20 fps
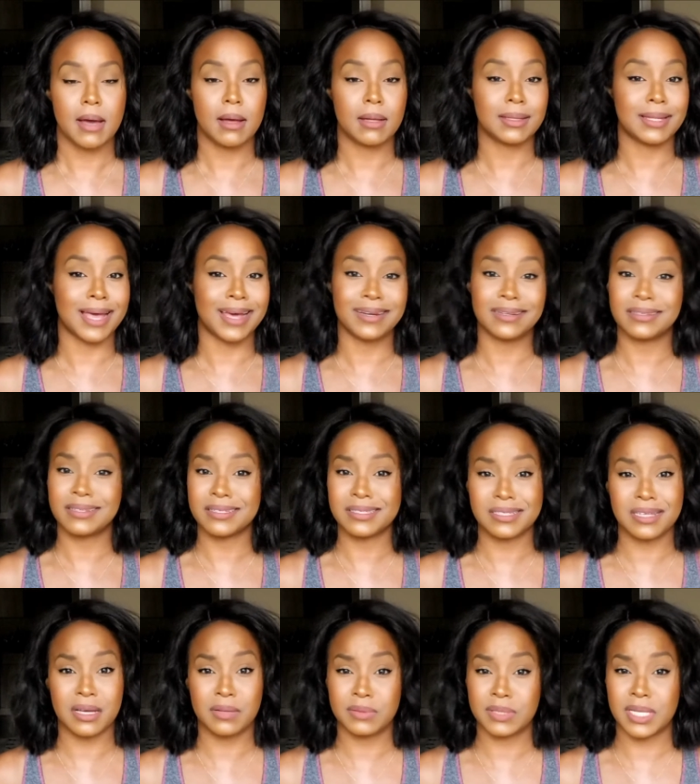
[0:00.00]
A lot of the
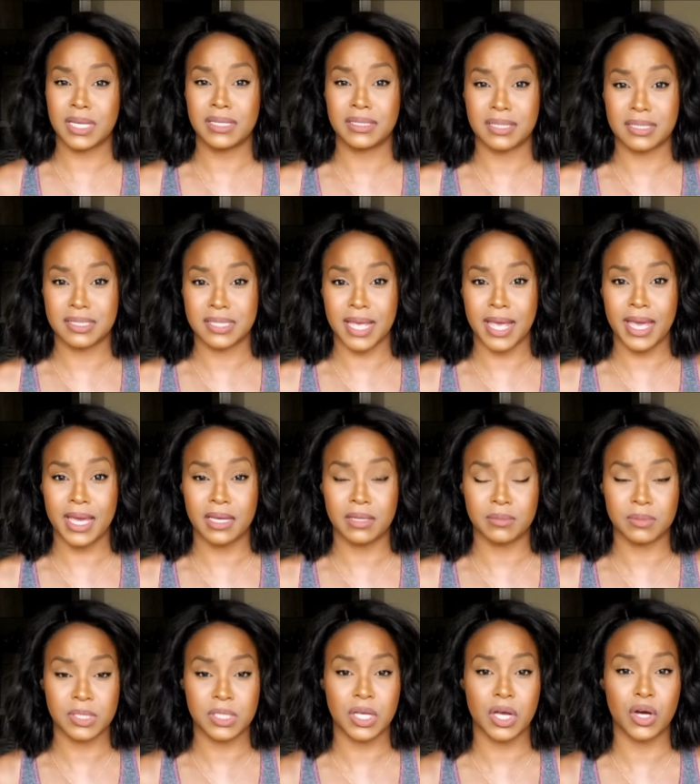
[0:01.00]
stuff stayed the
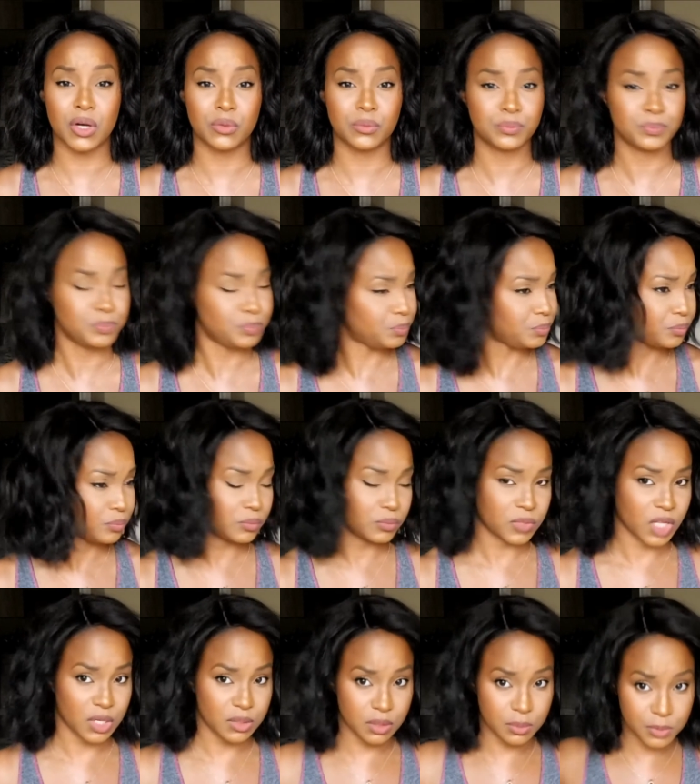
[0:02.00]
same. So
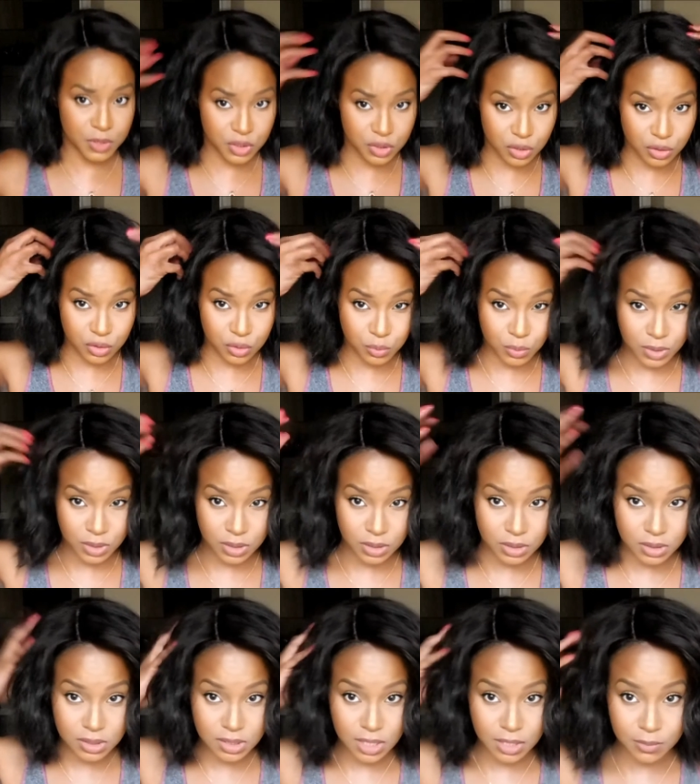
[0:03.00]
let me show you what it
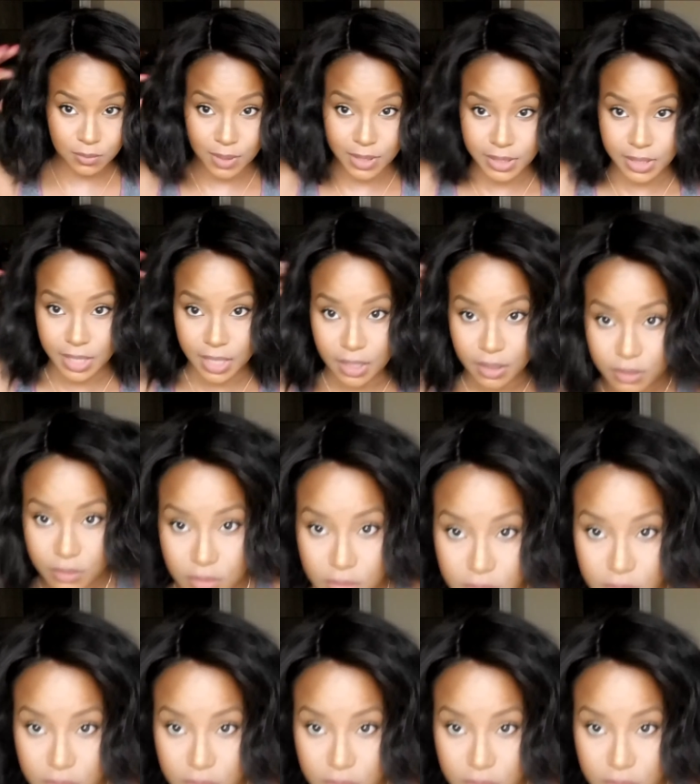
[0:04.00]
looks like right now.